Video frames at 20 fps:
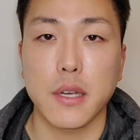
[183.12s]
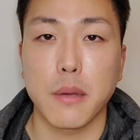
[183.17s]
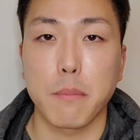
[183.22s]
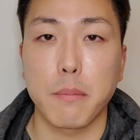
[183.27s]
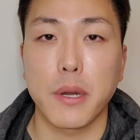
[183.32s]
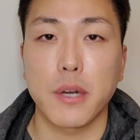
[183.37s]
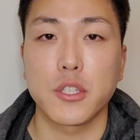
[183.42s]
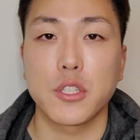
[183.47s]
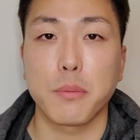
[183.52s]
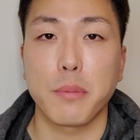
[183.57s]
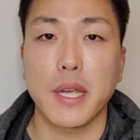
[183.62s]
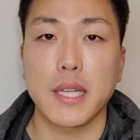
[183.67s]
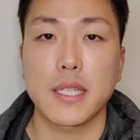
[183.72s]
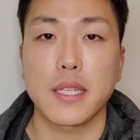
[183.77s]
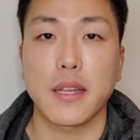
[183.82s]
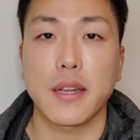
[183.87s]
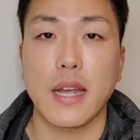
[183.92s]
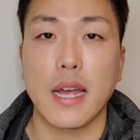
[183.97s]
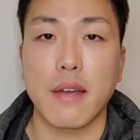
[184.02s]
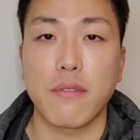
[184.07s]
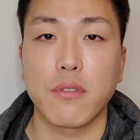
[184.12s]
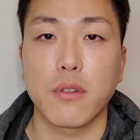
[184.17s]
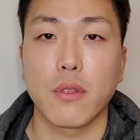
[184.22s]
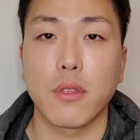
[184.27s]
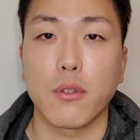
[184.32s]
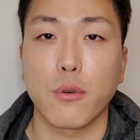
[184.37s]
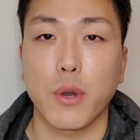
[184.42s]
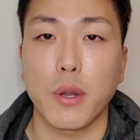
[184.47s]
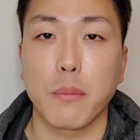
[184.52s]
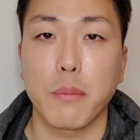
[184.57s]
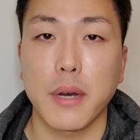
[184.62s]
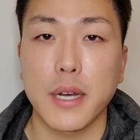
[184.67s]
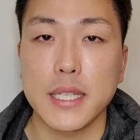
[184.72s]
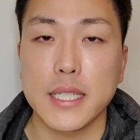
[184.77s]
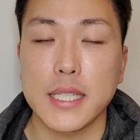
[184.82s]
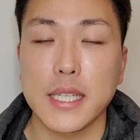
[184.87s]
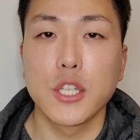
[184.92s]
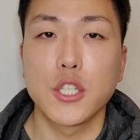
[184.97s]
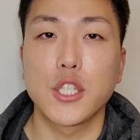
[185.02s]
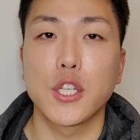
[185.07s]
compared to baseline after 3
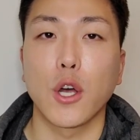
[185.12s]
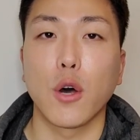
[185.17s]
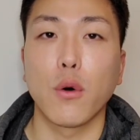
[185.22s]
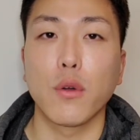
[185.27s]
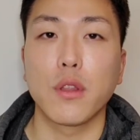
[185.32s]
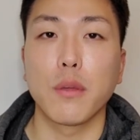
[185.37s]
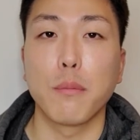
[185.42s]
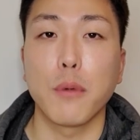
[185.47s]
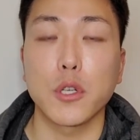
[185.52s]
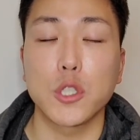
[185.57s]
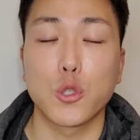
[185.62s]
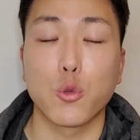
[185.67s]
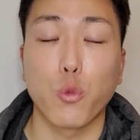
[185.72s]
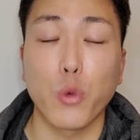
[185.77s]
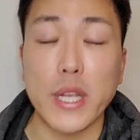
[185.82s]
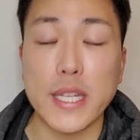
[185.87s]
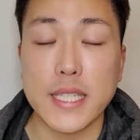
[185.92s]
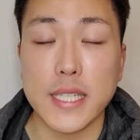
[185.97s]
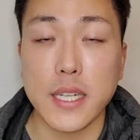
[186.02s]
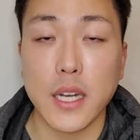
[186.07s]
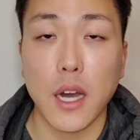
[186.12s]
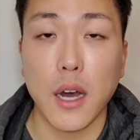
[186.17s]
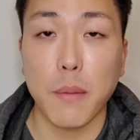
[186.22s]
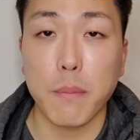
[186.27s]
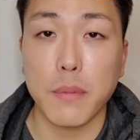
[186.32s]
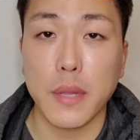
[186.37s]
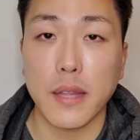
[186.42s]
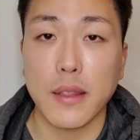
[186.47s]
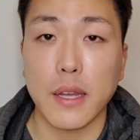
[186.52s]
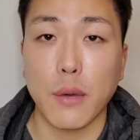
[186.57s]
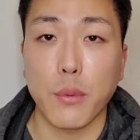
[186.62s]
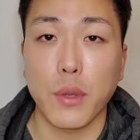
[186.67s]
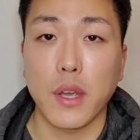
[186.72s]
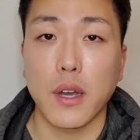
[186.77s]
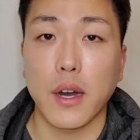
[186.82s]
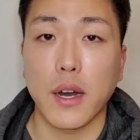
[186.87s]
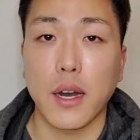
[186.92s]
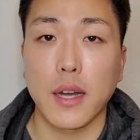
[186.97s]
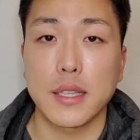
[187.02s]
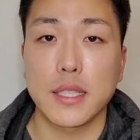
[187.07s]
months. So the most recent update that we
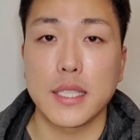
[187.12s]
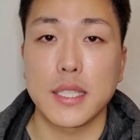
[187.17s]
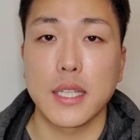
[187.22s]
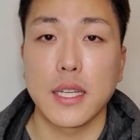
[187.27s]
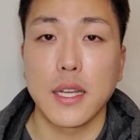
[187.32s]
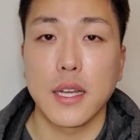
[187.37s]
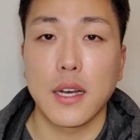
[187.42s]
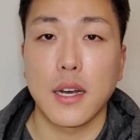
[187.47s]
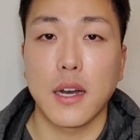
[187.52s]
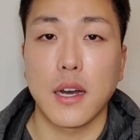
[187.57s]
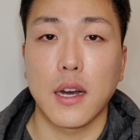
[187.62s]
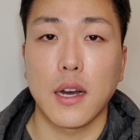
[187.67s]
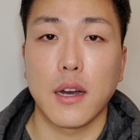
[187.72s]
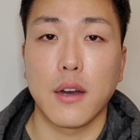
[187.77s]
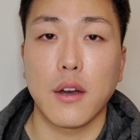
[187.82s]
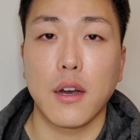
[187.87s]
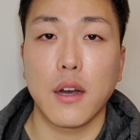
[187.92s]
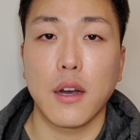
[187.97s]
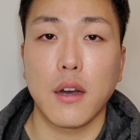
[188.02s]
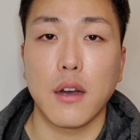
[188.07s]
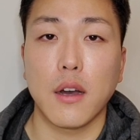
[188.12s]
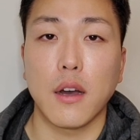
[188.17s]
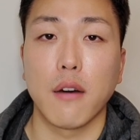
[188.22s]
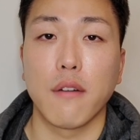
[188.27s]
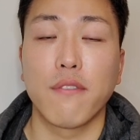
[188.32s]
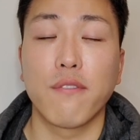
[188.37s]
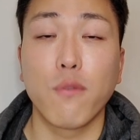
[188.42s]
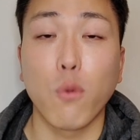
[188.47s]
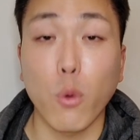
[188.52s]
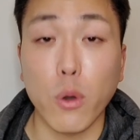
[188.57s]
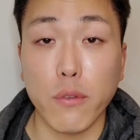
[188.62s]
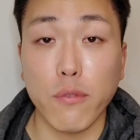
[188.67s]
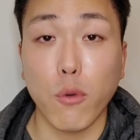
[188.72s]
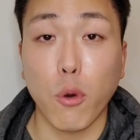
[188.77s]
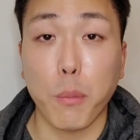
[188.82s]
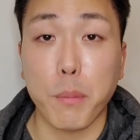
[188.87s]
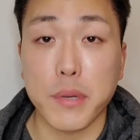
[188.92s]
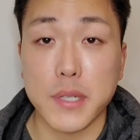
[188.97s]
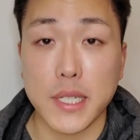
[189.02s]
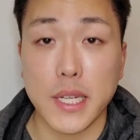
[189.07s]
got, of
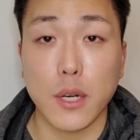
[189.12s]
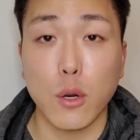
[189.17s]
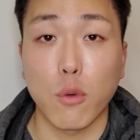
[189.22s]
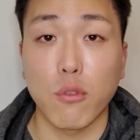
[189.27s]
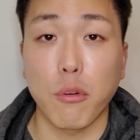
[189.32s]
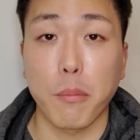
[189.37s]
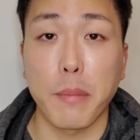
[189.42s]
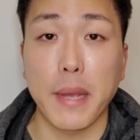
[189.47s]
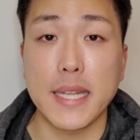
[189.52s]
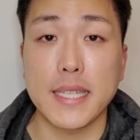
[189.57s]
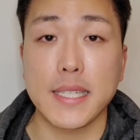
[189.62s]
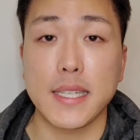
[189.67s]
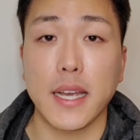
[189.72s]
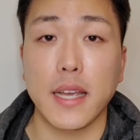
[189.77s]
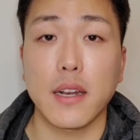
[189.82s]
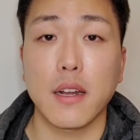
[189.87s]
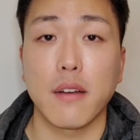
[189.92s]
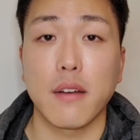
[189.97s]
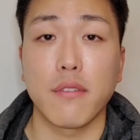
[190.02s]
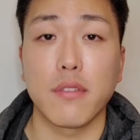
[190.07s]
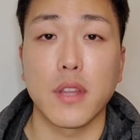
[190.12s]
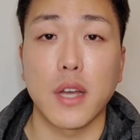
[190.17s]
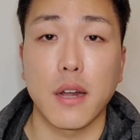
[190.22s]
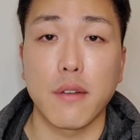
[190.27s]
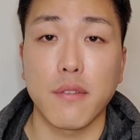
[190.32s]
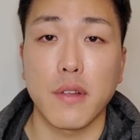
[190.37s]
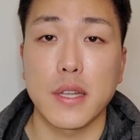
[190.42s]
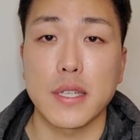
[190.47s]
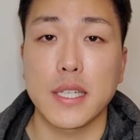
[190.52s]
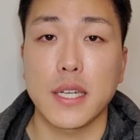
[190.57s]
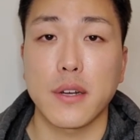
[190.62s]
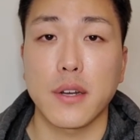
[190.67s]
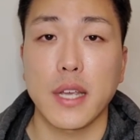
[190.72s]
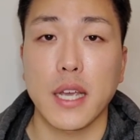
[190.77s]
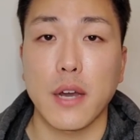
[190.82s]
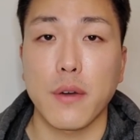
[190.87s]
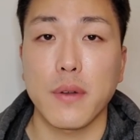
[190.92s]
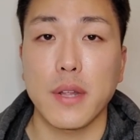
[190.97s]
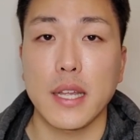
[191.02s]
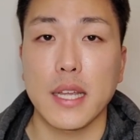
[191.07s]
44% over baseline of non-vellus hair
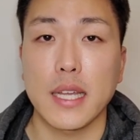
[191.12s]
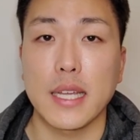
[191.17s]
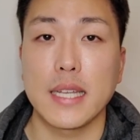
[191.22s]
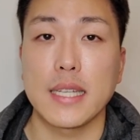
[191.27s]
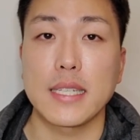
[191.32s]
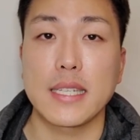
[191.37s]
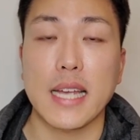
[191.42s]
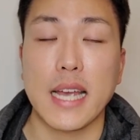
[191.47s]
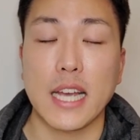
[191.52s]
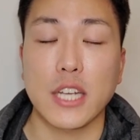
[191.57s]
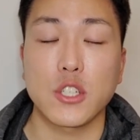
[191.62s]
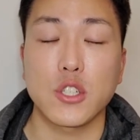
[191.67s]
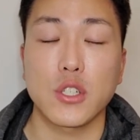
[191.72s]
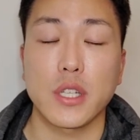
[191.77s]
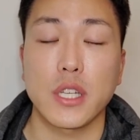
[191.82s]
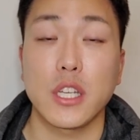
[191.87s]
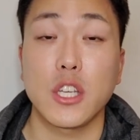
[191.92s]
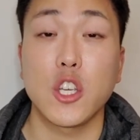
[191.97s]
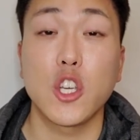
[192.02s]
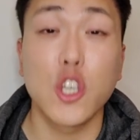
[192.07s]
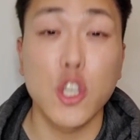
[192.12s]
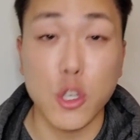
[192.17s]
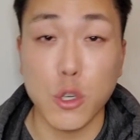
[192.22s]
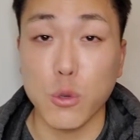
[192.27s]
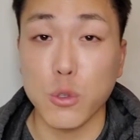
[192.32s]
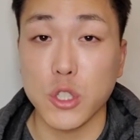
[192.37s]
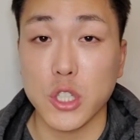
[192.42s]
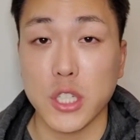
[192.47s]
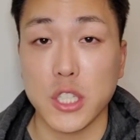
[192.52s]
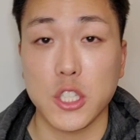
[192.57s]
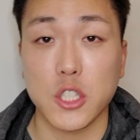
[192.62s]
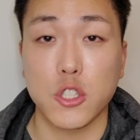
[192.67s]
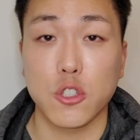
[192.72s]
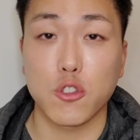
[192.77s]
count, is actually huge. It's